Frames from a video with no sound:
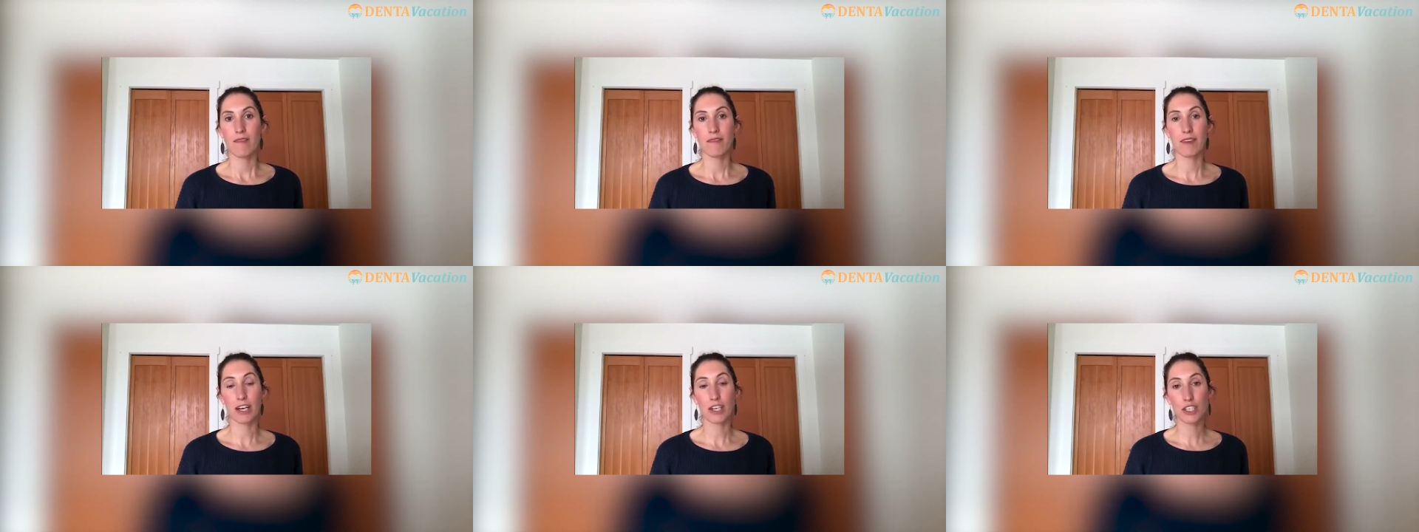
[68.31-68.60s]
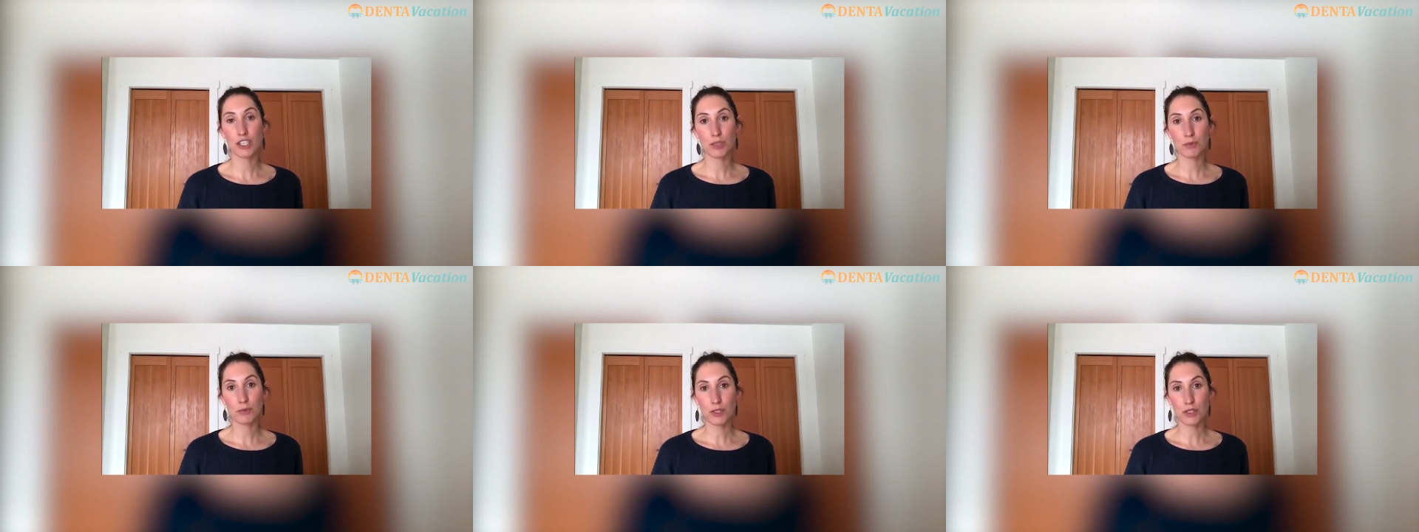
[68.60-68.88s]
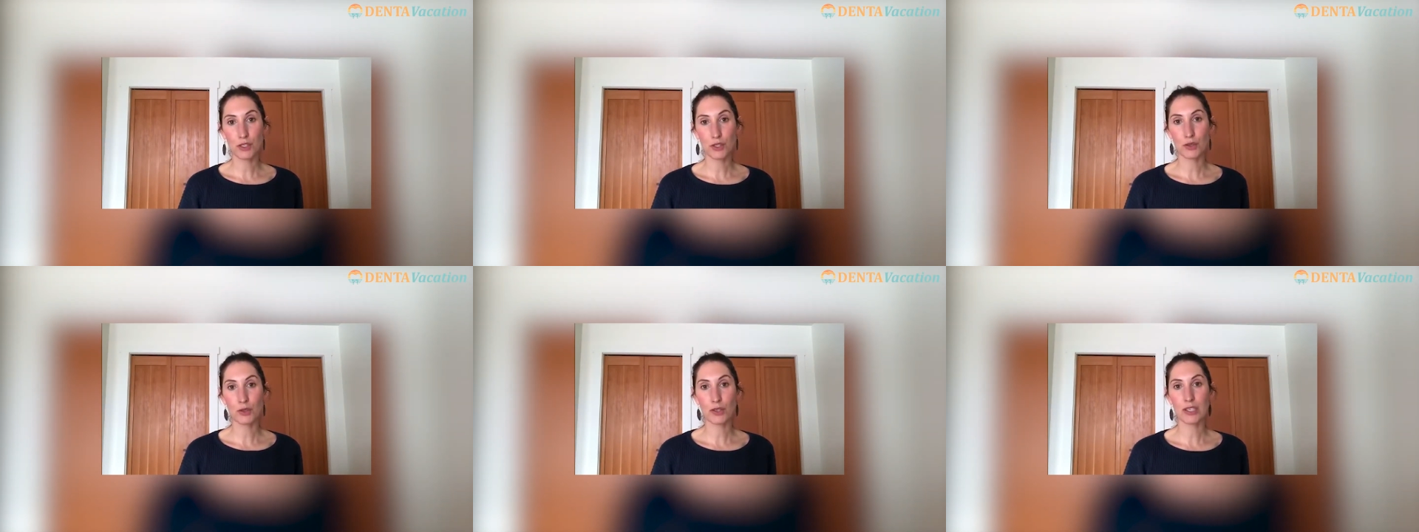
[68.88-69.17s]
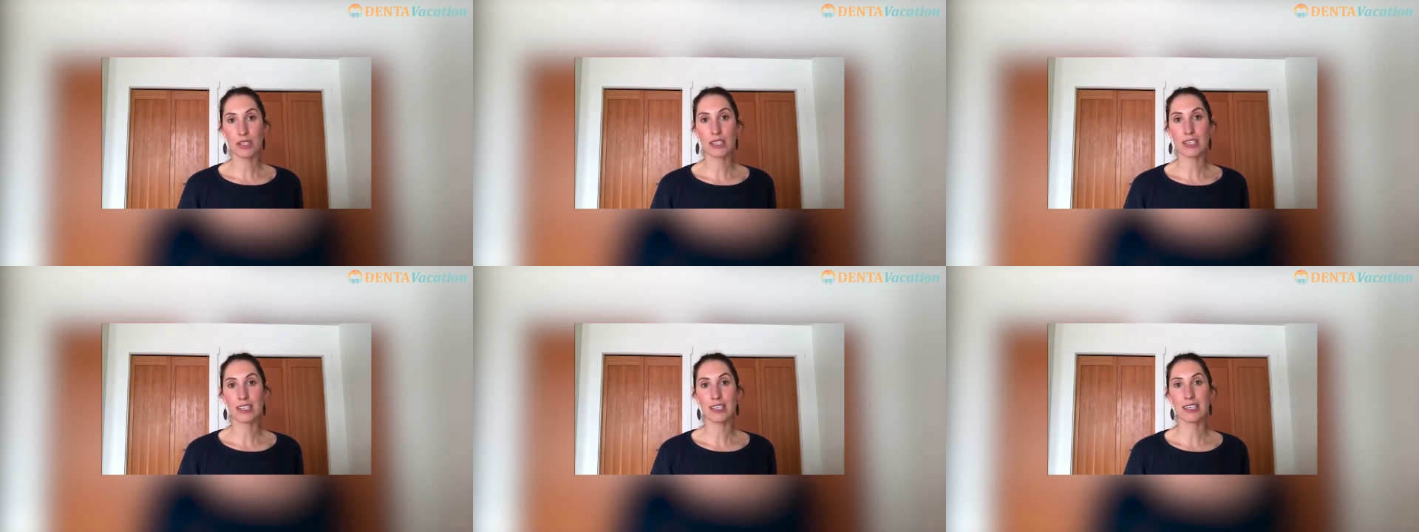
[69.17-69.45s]
Vegetable
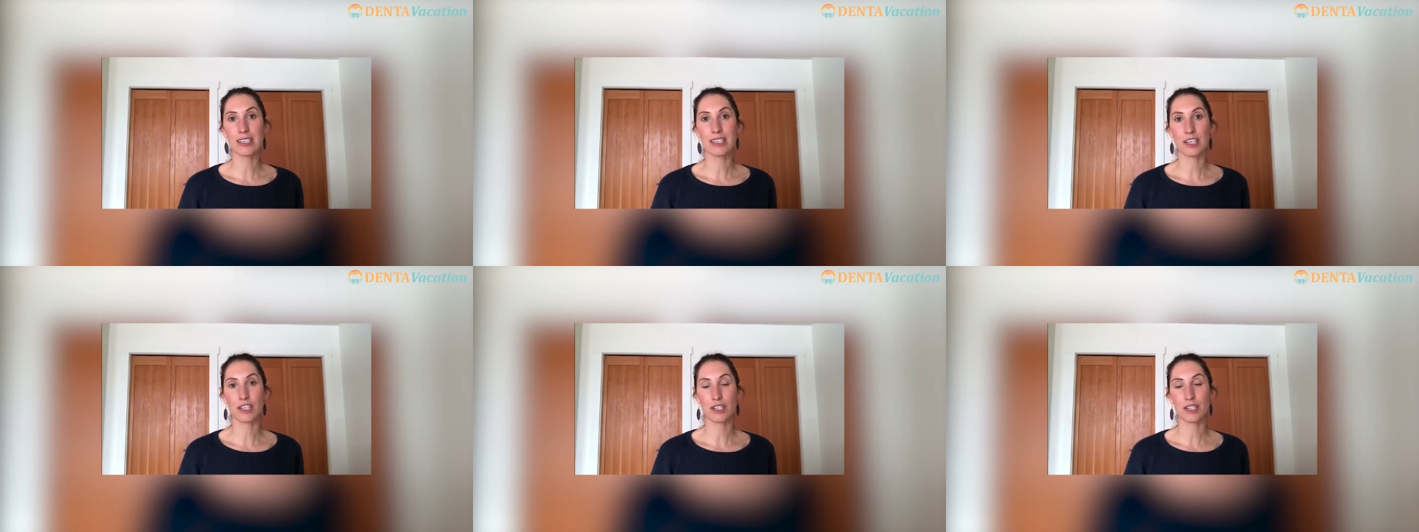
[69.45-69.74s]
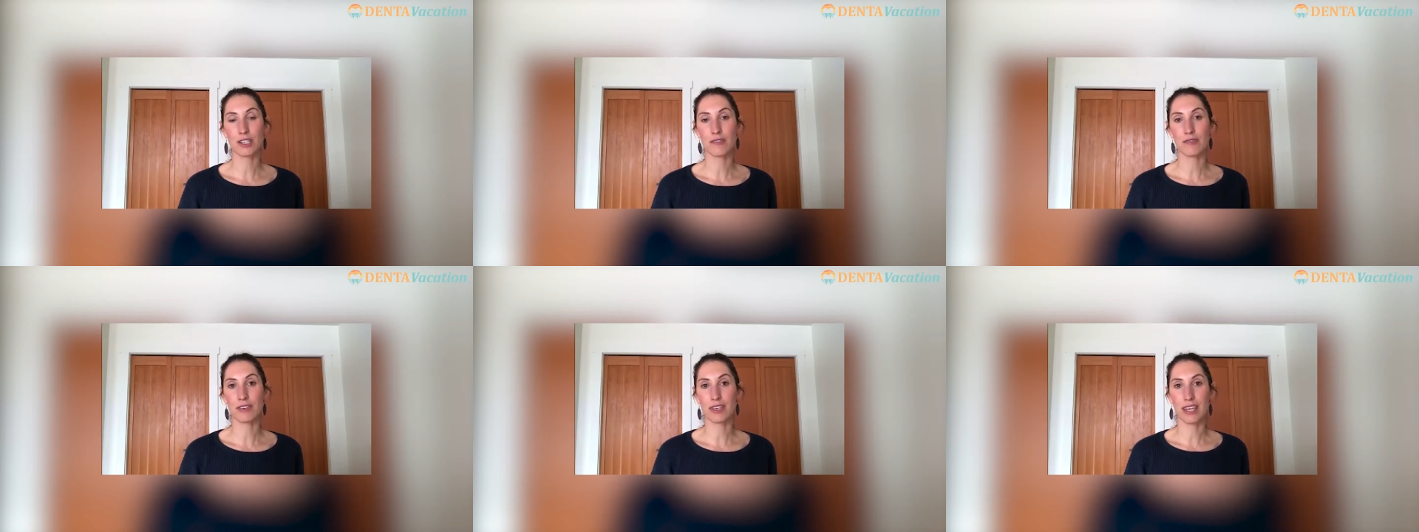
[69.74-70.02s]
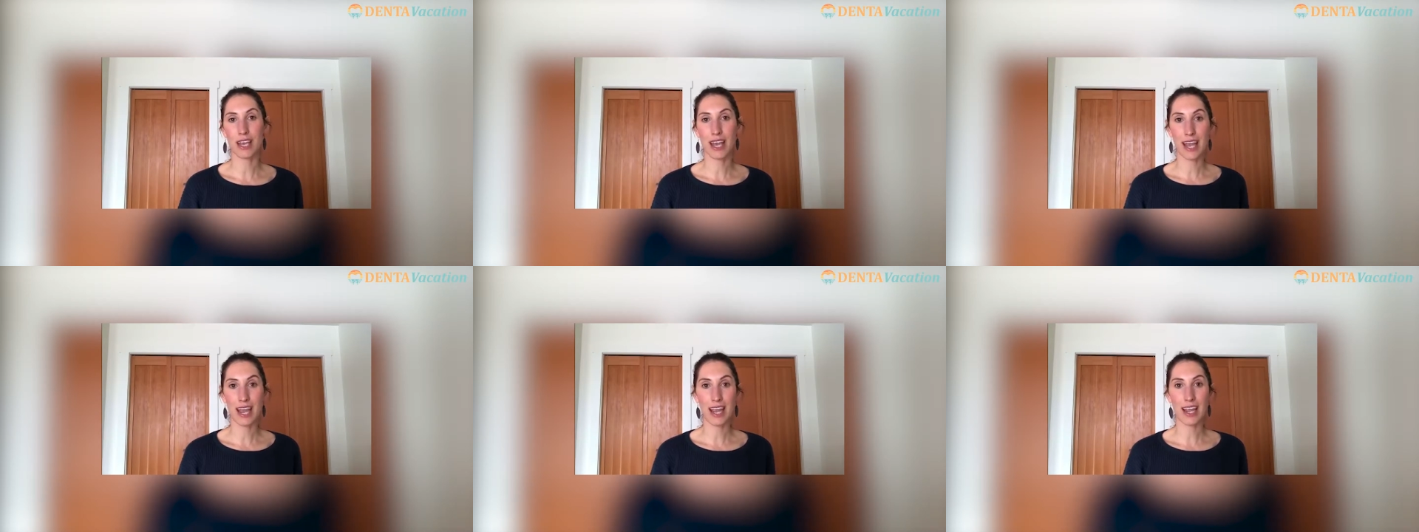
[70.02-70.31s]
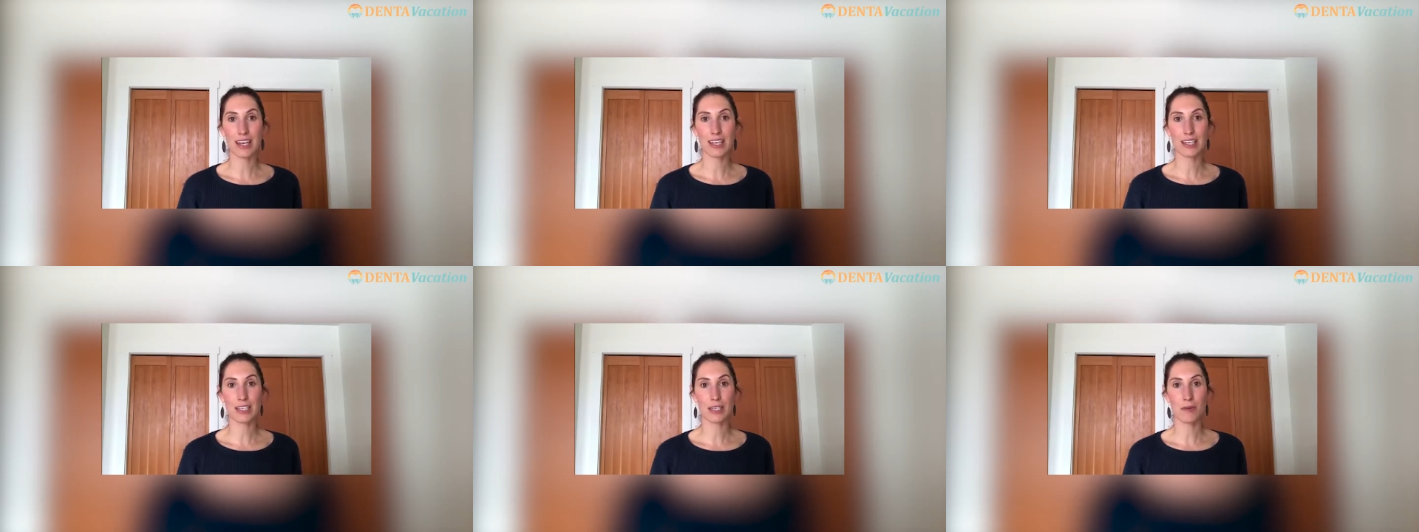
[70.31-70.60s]
juices such as V8,